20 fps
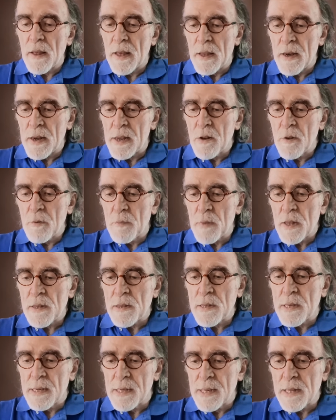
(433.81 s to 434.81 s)
And Elon
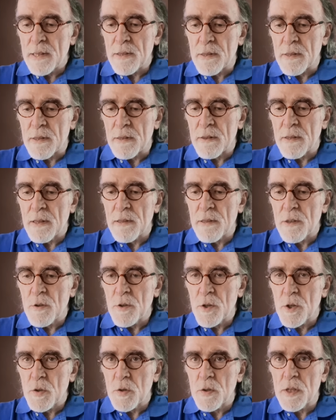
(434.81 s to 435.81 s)
Musk said, "Listen, there's
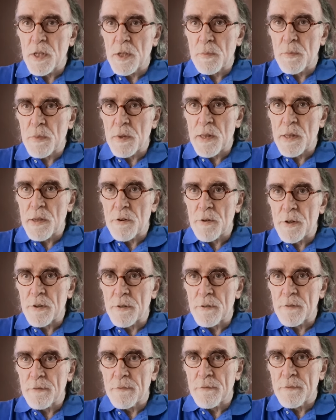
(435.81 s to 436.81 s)
no shortage of
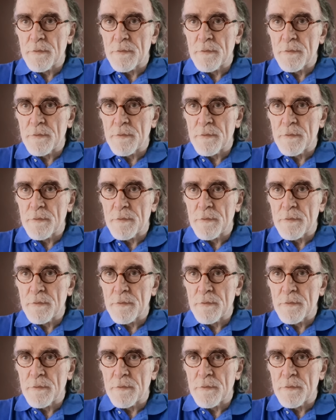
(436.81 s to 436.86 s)
material,